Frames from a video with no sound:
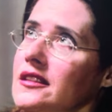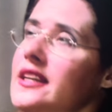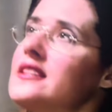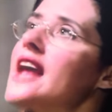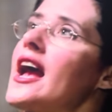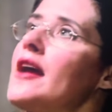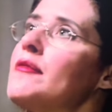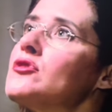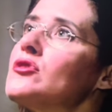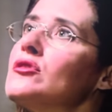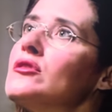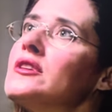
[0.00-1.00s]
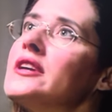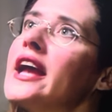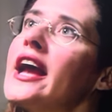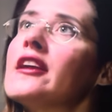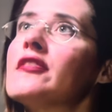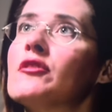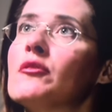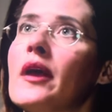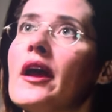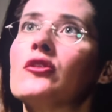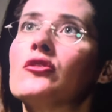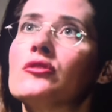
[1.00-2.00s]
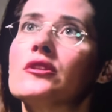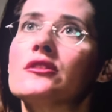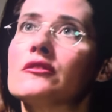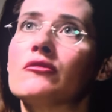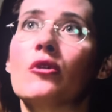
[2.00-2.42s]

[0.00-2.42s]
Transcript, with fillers: That is absolutely out of the boundaries of